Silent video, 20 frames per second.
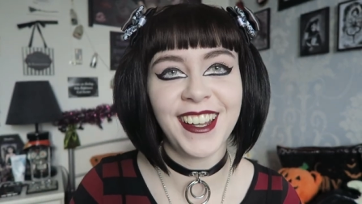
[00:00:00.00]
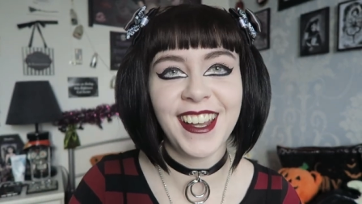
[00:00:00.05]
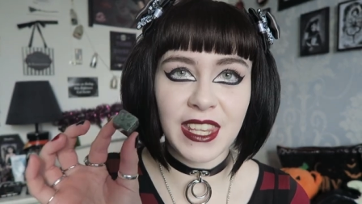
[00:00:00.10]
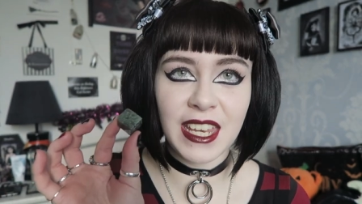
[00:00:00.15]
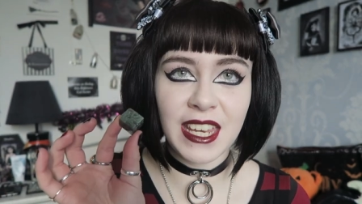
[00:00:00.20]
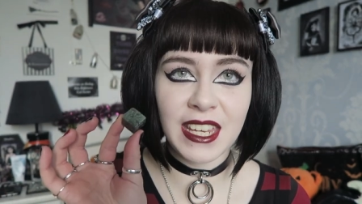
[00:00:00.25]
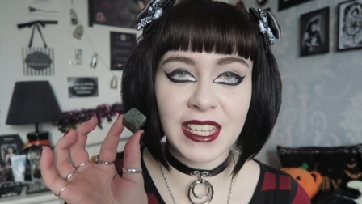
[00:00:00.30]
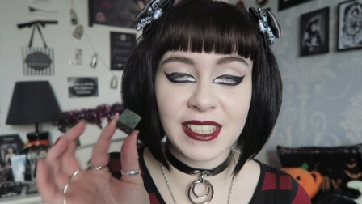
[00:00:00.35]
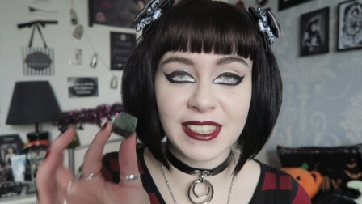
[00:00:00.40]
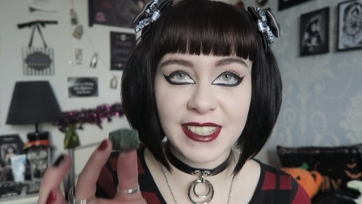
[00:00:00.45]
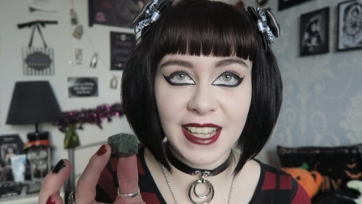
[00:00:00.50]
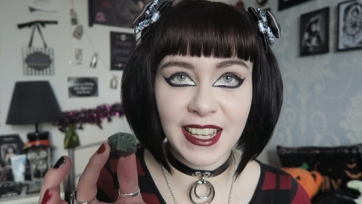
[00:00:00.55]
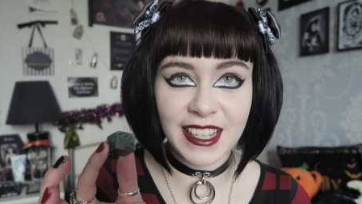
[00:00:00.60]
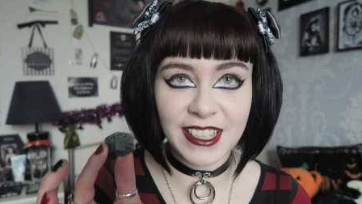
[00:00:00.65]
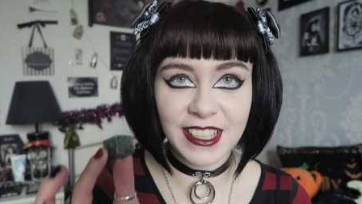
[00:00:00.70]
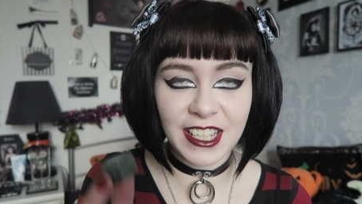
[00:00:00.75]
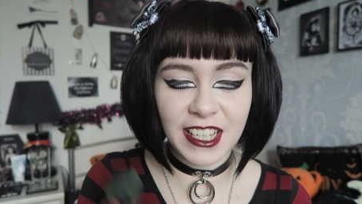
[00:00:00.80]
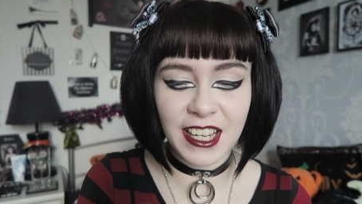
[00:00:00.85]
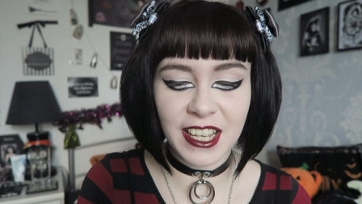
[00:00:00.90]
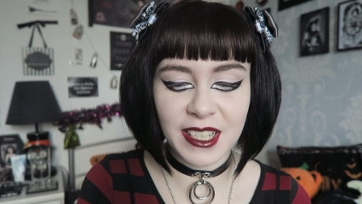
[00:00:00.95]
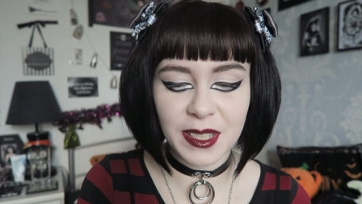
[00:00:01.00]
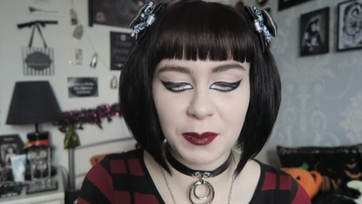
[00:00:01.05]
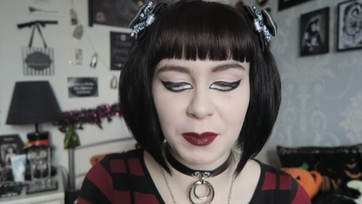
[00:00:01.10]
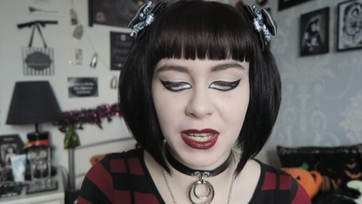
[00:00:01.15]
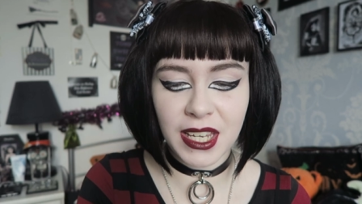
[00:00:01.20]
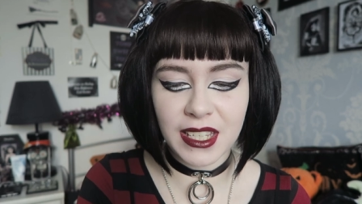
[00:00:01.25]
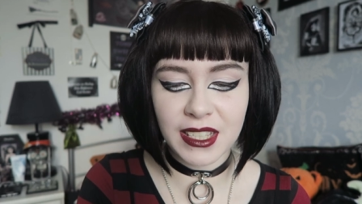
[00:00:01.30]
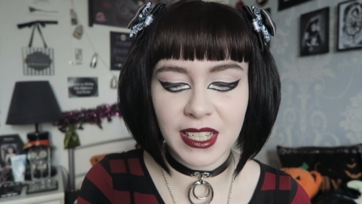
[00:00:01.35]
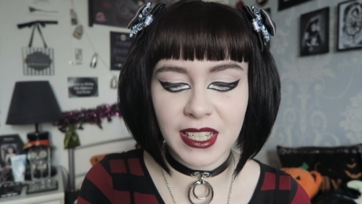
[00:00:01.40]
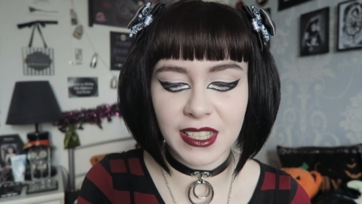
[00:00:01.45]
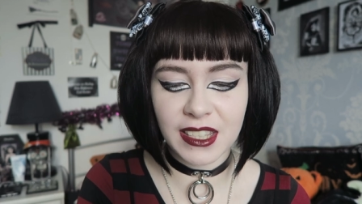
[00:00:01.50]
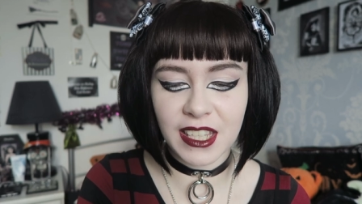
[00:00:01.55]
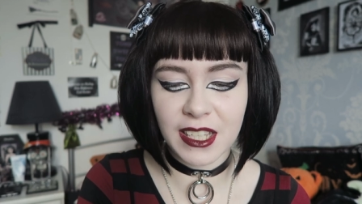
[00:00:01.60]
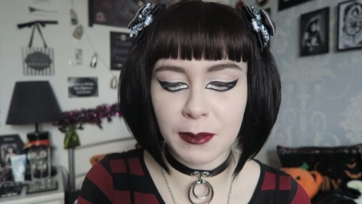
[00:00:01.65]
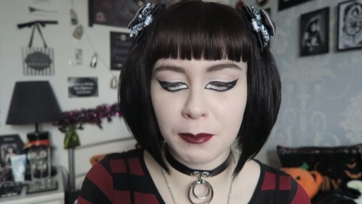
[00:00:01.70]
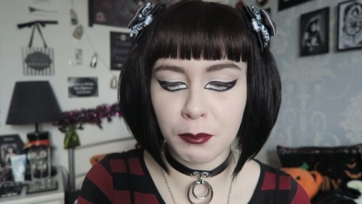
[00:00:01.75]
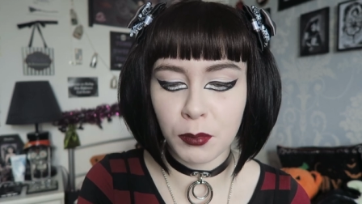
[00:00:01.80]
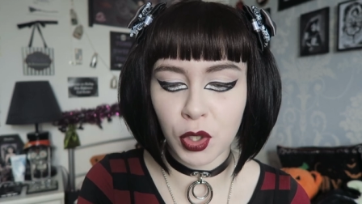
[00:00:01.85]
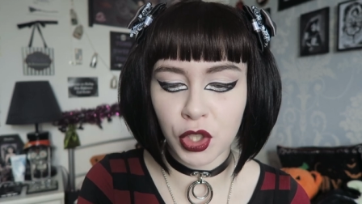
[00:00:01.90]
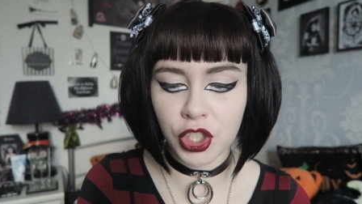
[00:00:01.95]
The second to last piece is
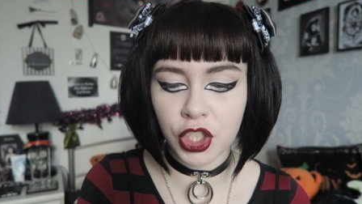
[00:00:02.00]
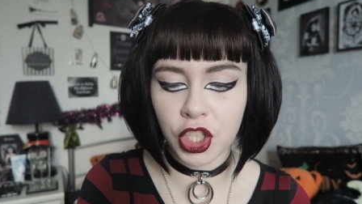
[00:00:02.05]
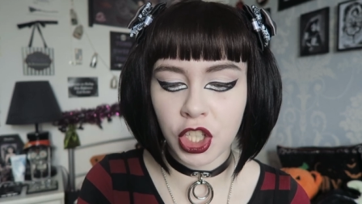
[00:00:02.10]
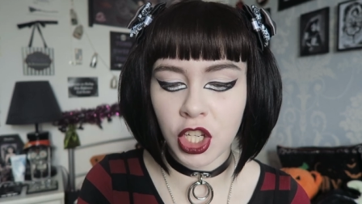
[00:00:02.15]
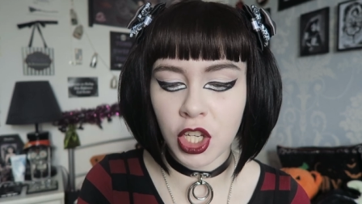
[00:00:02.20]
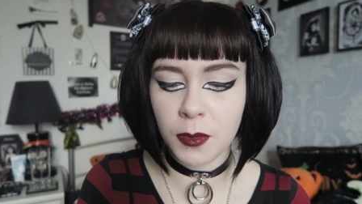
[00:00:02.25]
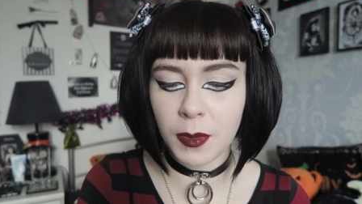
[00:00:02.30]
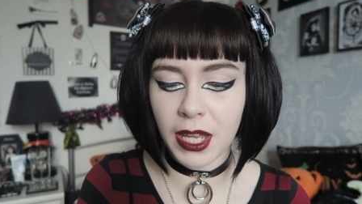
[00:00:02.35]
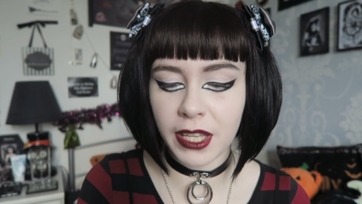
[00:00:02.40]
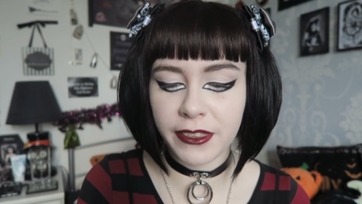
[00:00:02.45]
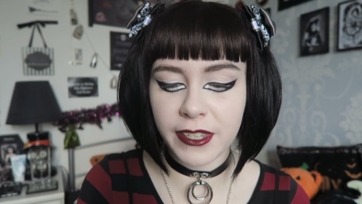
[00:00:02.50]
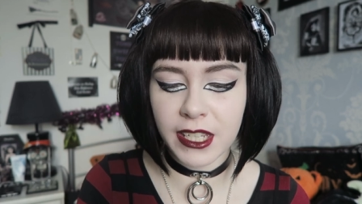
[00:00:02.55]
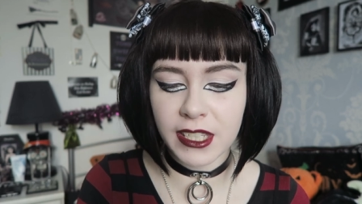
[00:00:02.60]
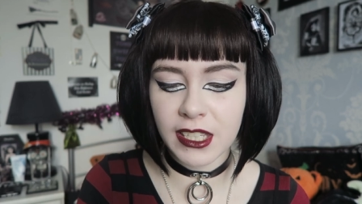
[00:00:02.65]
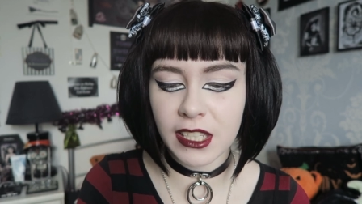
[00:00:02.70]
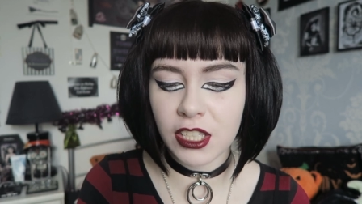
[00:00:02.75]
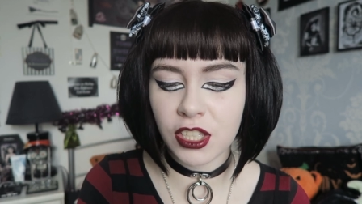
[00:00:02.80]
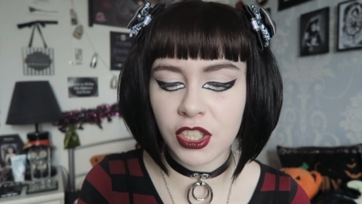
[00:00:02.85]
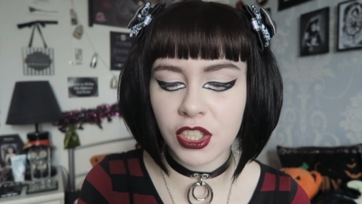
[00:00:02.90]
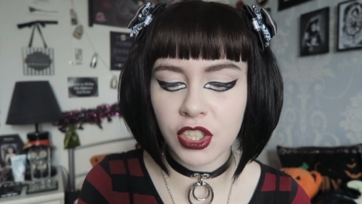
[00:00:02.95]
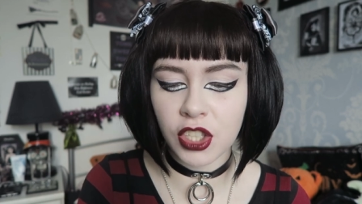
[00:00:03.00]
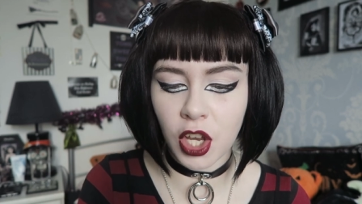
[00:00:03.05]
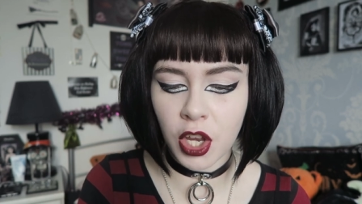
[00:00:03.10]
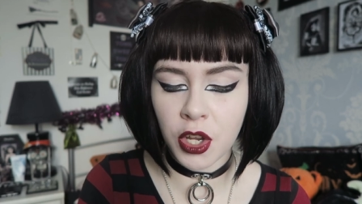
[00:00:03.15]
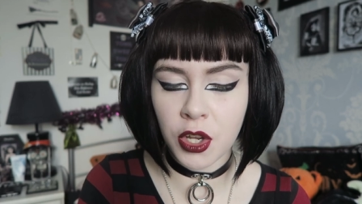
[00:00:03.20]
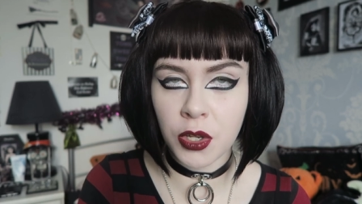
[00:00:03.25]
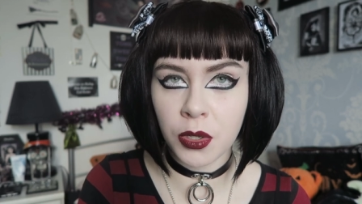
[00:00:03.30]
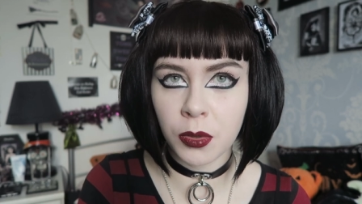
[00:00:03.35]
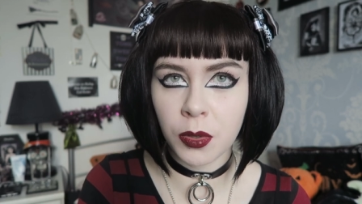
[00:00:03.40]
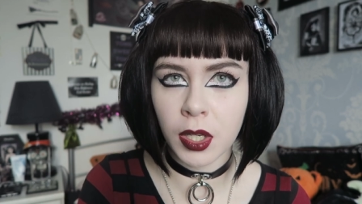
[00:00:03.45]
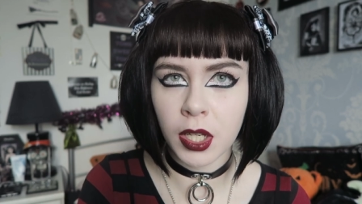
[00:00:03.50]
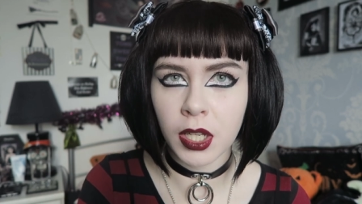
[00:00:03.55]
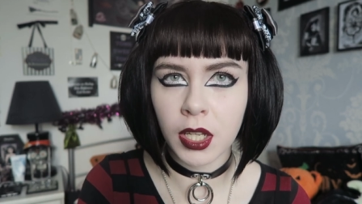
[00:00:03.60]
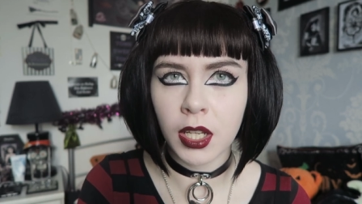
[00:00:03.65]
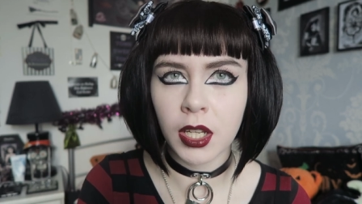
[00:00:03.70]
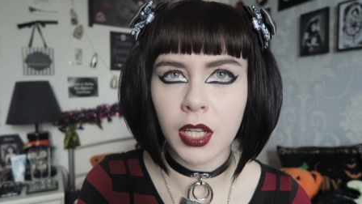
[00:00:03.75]
this moss cube, and this is so